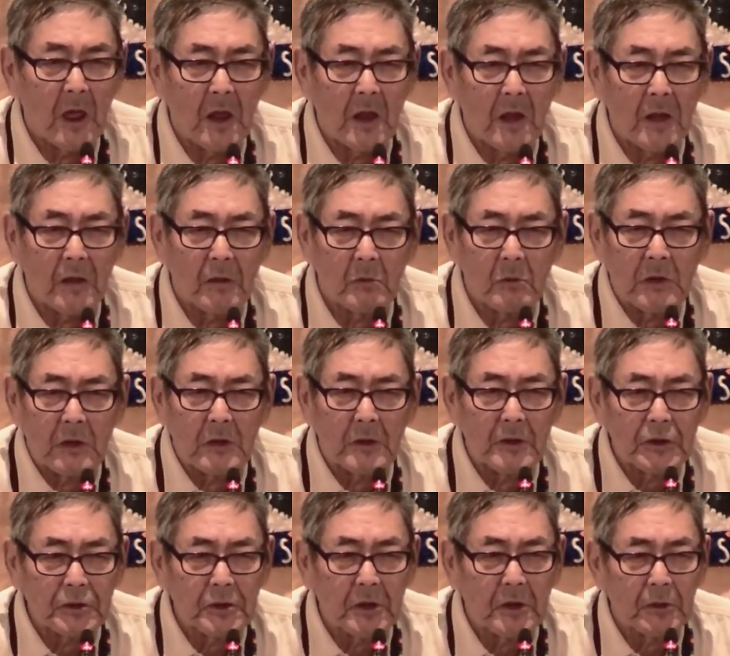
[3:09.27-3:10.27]
We listen
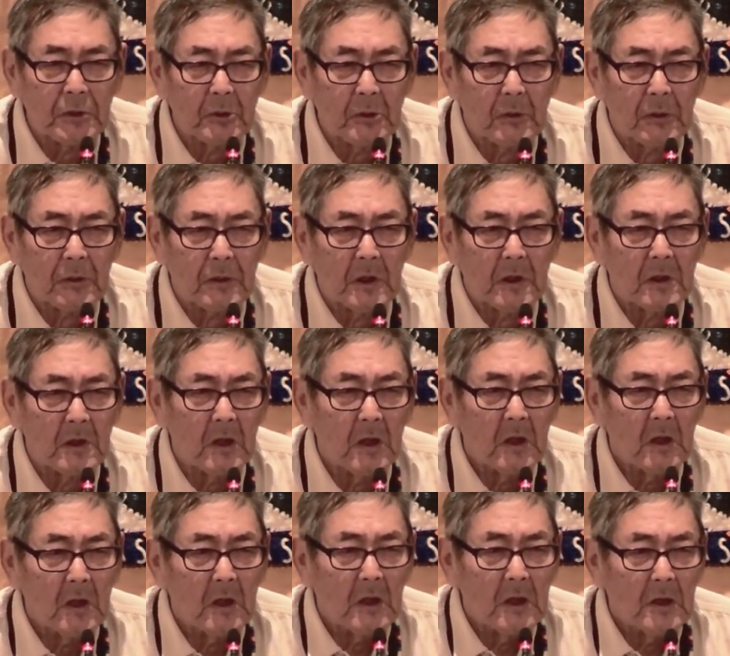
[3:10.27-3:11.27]
to the
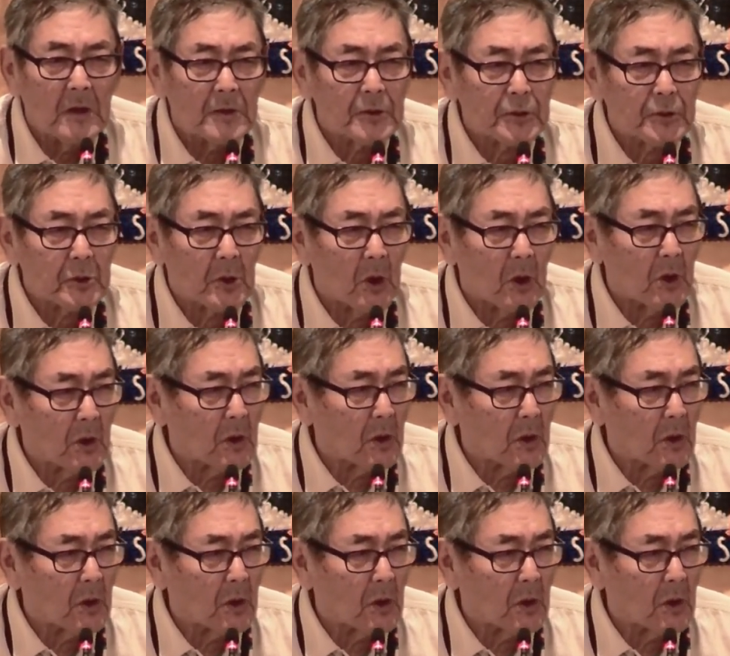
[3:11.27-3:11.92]
song of the